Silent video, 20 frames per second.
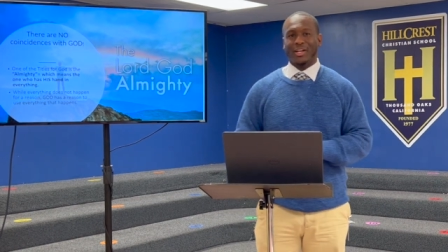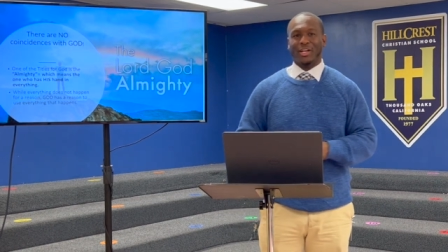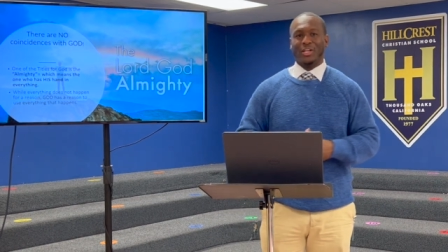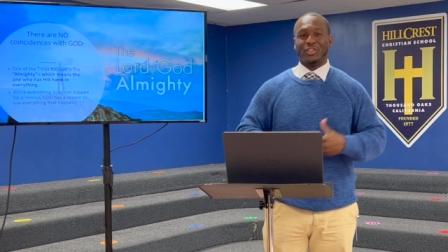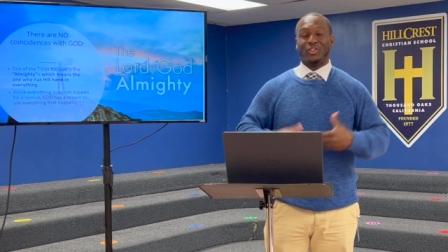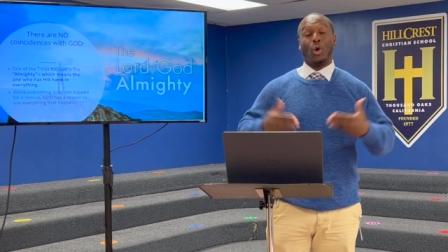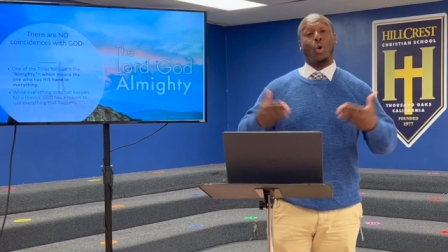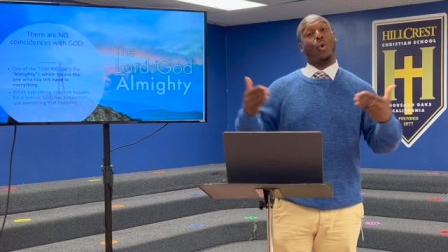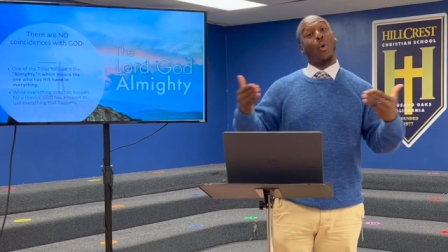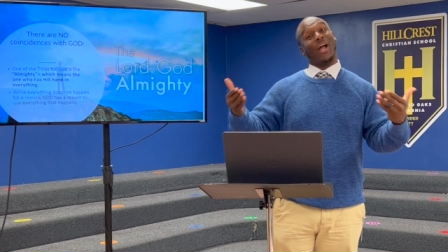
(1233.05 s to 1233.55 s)

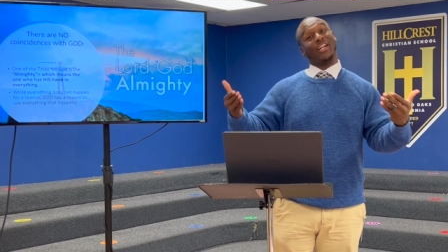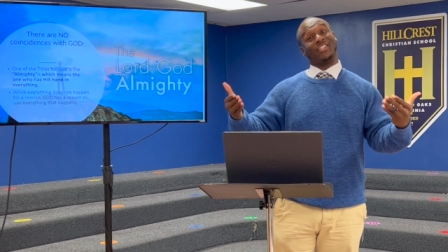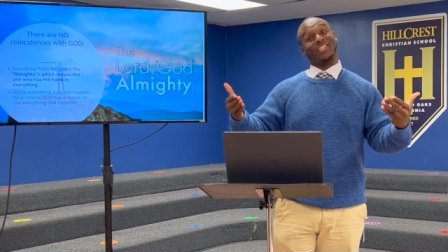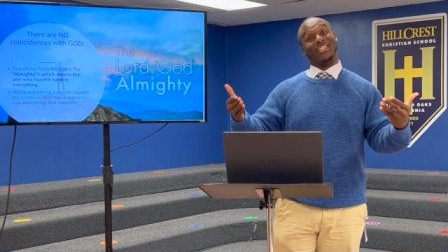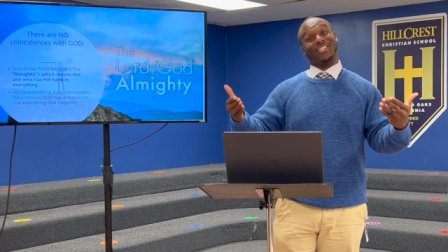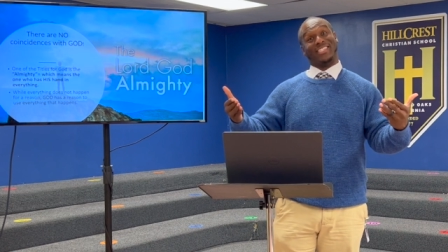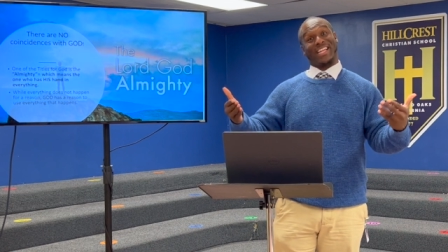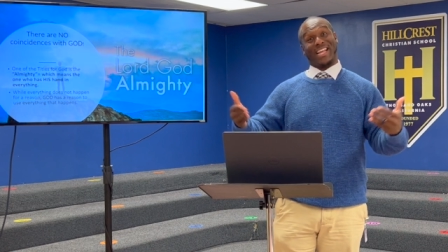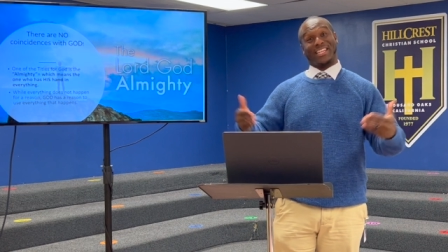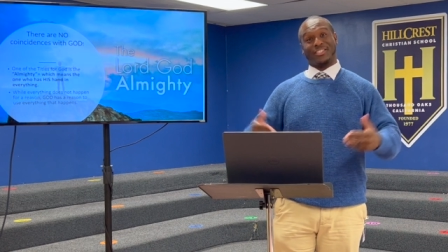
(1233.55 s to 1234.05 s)
So
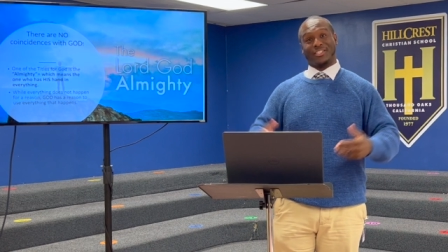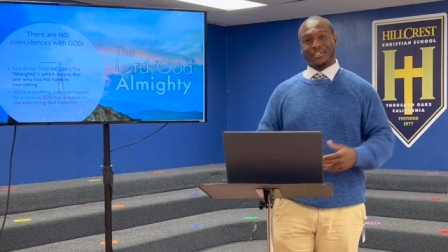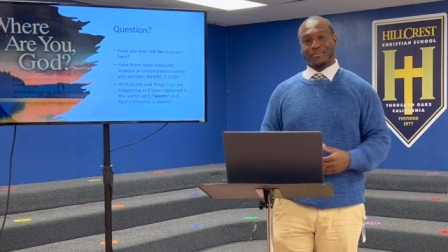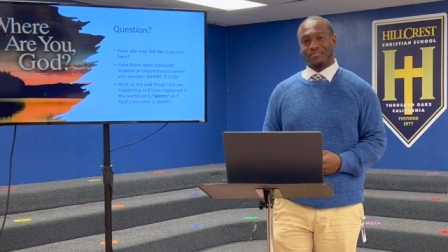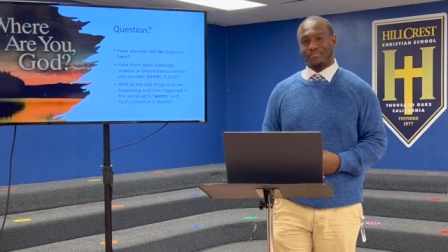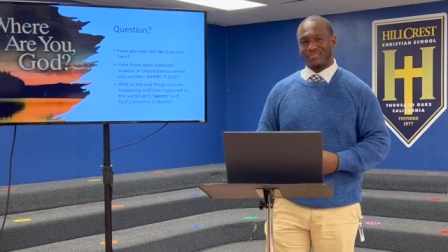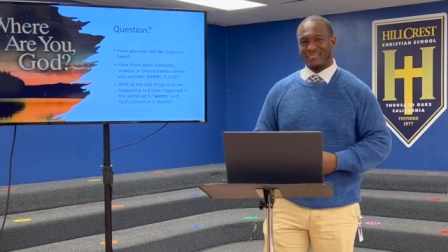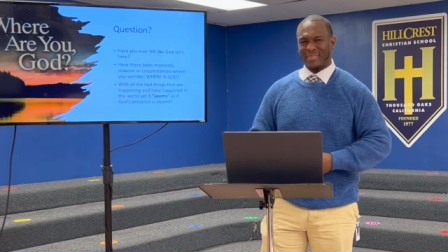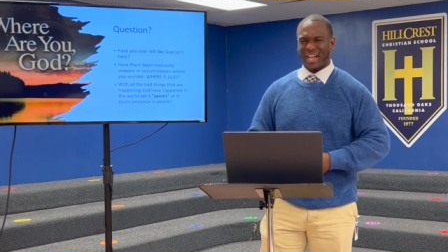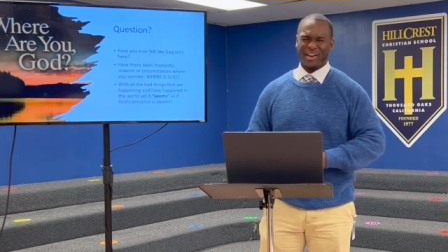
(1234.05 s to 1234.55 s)
questions, saints.
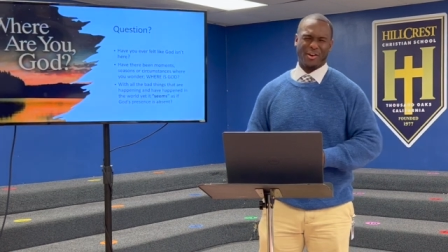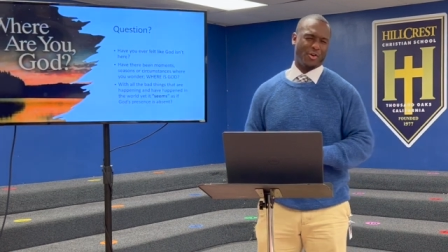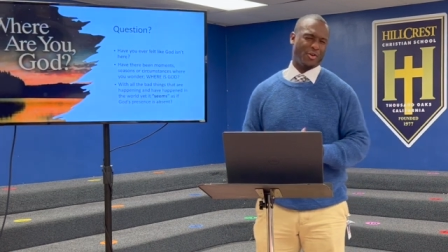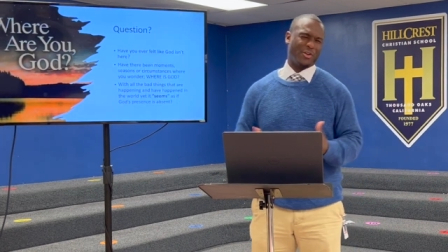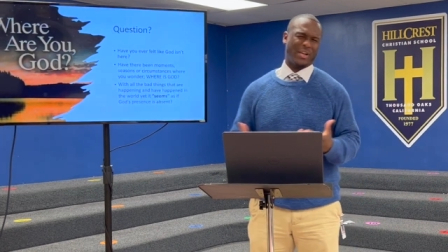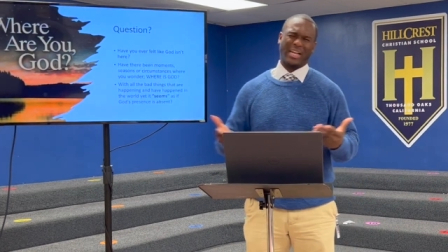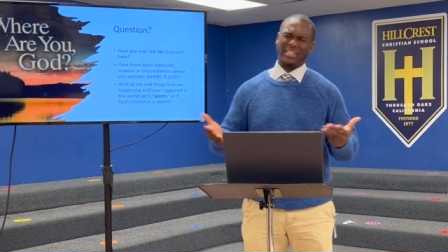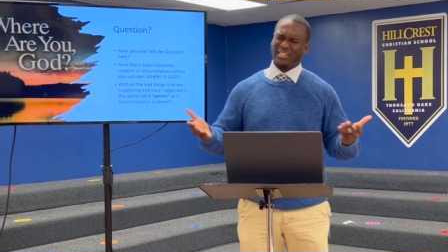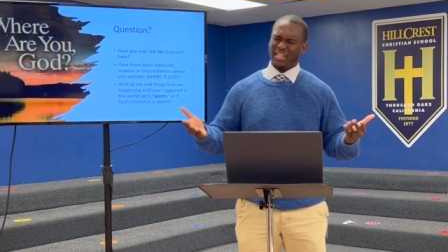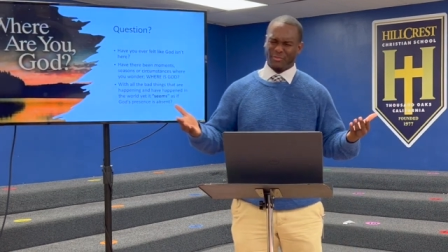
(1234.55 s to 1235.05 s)
I know you
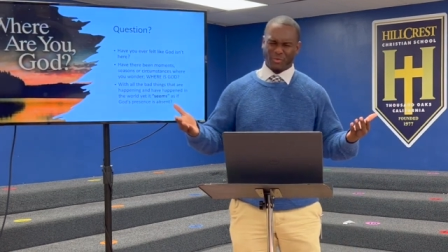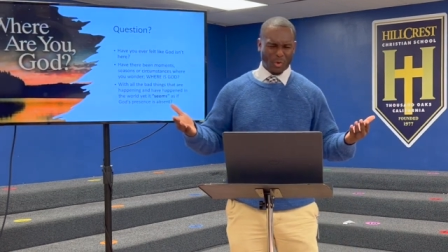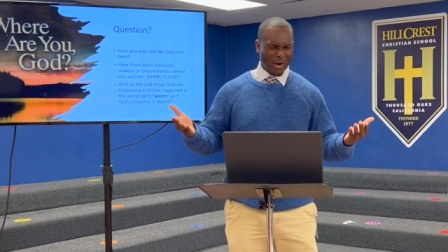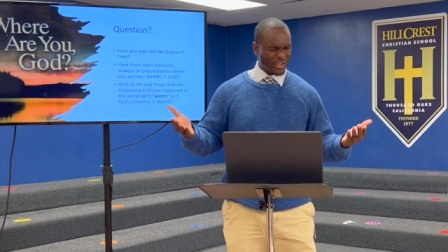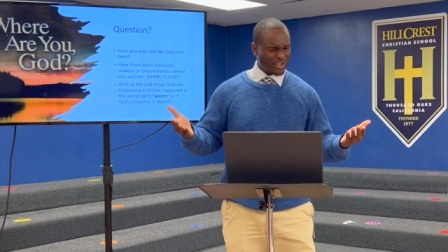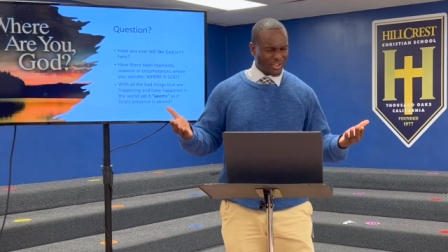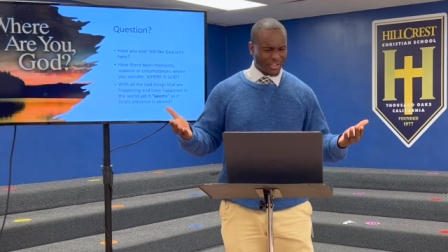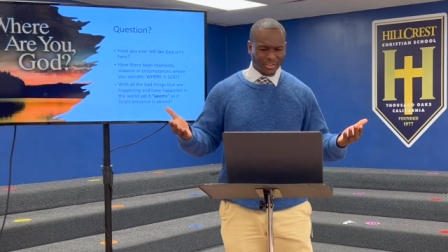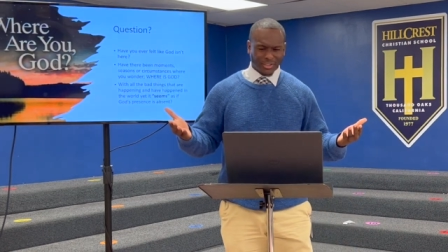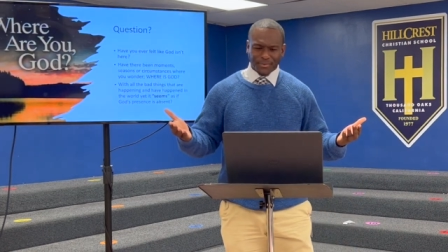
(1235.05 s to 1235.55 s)
guys love
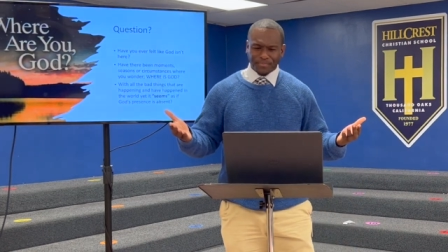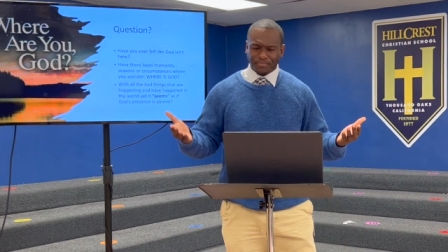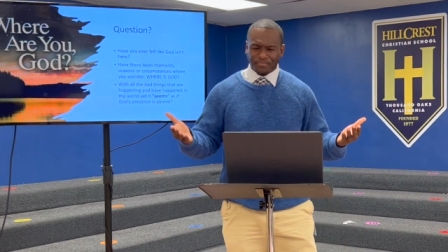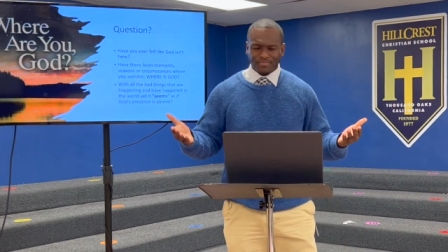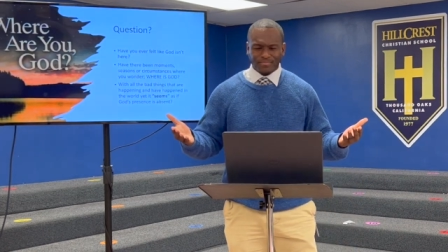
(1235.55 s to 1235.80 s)
questions.